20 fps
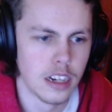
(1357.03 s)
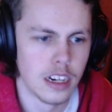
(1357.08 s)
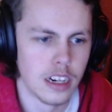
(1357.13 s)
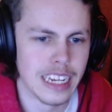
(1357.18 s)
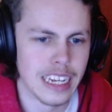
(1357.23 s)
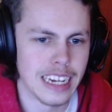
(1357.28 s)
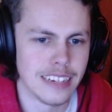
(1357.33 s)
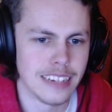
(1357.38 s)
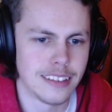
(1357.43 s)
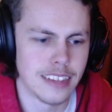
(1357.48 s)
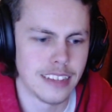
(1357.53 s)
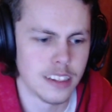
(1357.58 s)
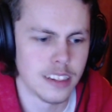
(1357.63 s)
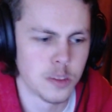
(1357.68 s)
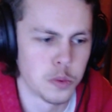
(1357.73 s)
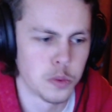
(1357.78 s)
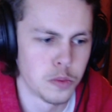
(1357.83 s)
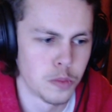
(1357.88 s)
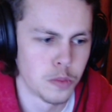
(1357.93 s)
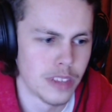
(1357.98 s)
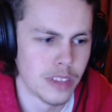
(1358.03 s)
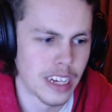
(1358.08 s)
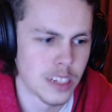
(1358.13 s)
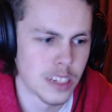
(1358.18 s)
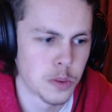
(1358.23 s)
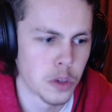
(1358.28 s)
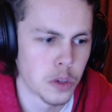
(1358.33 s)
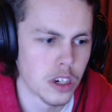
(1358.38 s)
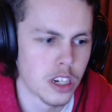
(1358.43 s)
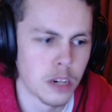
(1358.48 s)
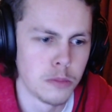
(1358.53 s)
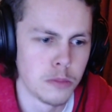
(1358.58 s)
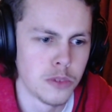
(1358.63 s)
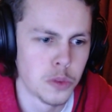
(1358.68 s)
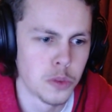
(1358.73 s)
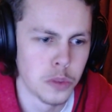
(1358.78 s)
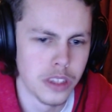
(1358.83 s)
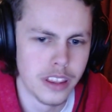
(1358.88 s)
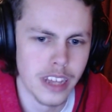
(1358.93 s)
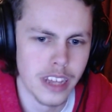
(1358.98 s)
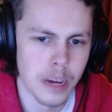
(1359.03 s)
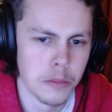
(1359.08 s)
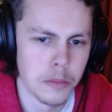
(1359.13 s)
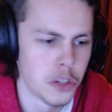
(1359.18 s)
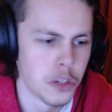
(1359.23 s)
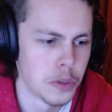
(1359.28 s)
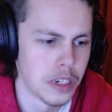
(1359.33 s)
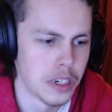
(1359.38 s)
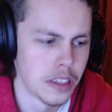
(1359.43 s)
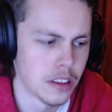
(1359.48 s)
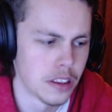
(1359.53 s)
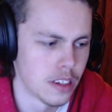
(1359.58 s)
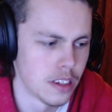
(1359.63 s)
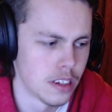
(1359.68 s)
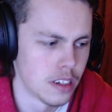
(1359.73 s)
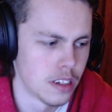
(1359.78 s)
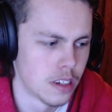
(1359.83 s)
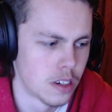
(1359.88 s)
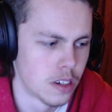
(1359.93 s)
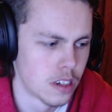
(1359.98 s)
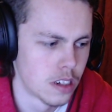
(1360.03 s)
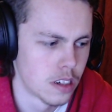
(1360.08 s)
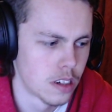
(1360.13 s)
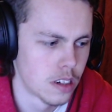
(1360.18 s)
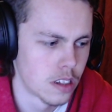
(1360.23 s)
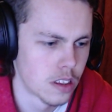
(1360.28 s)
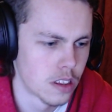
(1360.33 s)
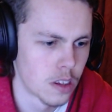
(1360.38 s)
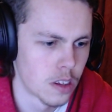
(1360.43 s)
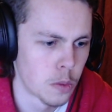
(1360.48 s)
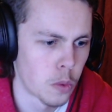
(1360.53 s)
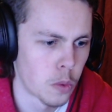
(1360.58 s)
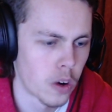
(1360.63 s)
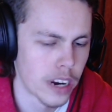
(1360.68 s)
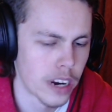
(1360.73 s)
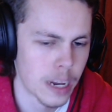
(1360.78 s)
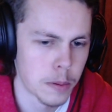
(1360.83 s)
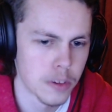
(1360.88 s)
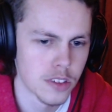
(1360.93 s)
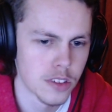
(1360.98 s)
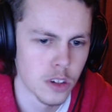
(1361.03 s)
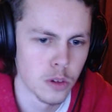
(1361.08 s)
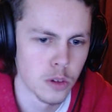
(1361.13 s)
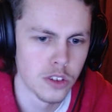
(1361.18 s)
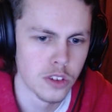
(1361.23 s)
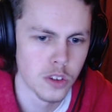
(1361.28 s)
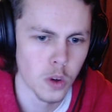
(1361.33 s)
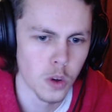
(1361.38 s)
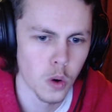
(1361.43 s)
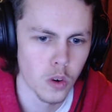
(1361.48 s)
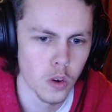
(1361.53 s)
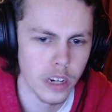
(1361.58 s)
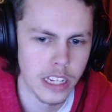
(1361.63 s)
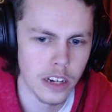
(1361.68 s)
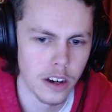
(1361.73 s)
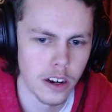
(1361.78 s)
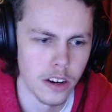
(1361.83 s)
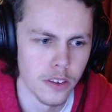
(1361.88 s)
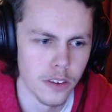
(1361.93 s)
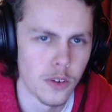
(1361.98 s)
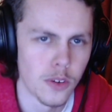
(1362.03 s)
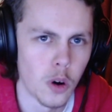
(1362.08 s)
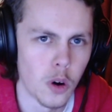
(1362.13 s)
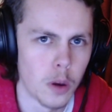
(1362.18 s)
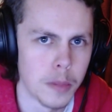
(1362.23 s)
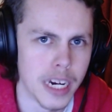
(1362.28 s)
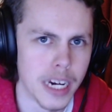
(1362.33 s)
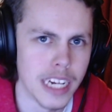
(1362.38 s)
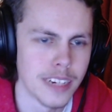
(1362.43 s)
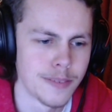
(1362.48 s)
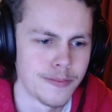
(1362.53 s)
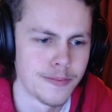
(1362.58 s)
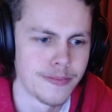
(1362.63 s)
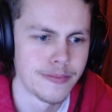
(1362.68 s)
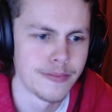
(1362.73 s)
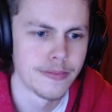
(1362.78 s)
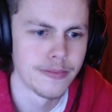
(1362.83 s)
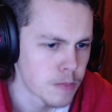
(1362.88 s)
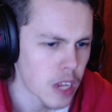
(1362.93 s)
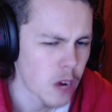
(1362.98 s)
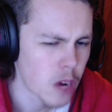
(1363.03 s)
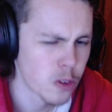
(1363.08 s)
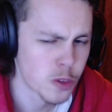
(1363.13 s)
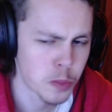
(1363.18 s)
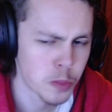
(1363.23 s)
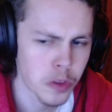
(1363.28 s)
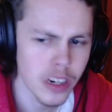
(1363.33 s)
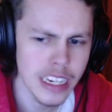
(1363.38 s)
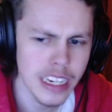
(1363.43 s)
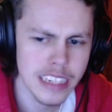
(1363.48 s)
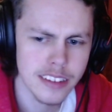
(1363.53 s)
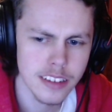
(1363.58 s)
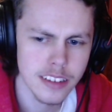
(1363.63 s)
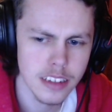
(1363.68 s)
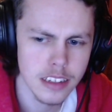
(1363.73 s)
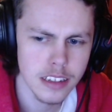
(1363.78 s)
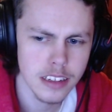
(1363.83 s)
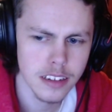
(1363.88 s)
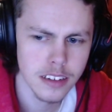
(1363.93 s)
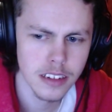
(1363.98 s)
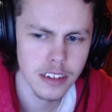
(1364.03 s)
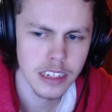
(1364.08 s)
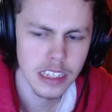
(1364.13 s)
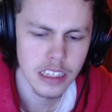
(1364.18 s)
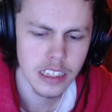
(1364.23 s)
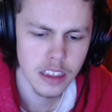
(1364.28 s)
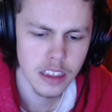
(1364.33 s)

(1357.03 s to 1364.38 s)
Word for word: I guess that's that's what comes with them doing the the one episode story kind of format. I was pretty certain